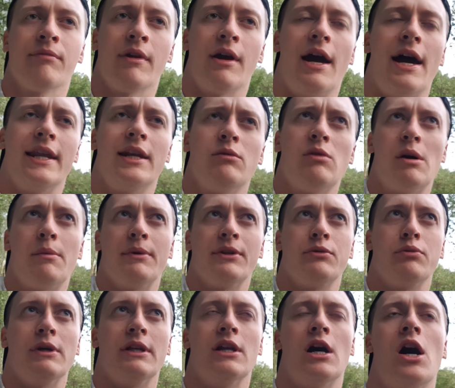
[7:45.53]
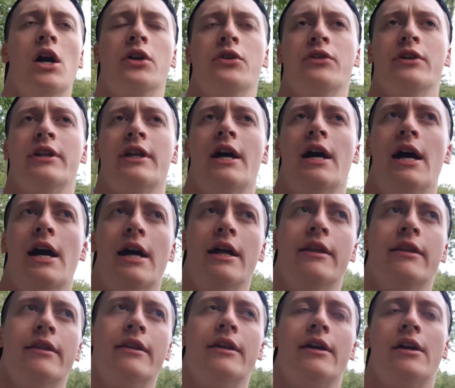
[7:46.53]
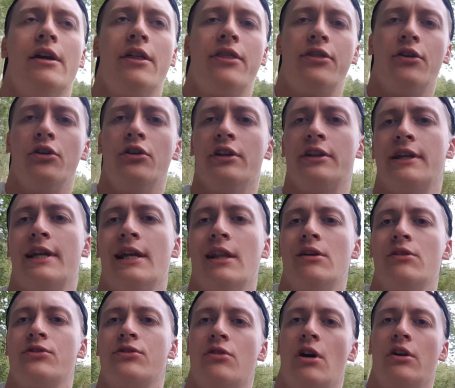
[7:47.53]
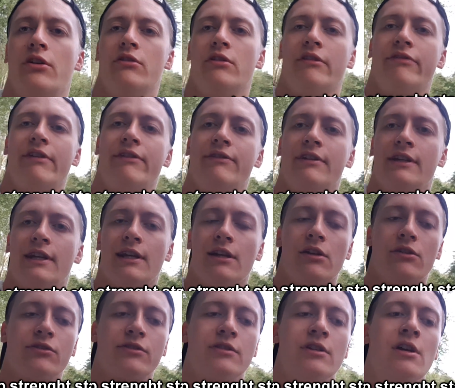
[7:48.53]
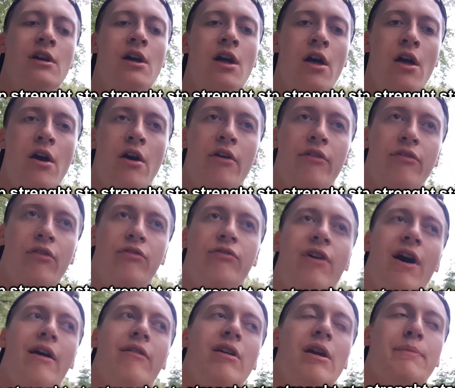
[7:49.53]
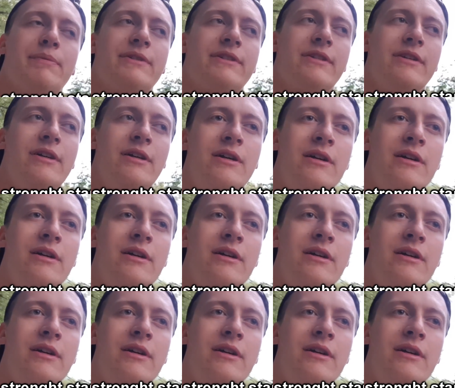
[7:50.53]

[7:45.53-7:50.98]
anywhere between 130 kilos to 150 kilos for 5 reps.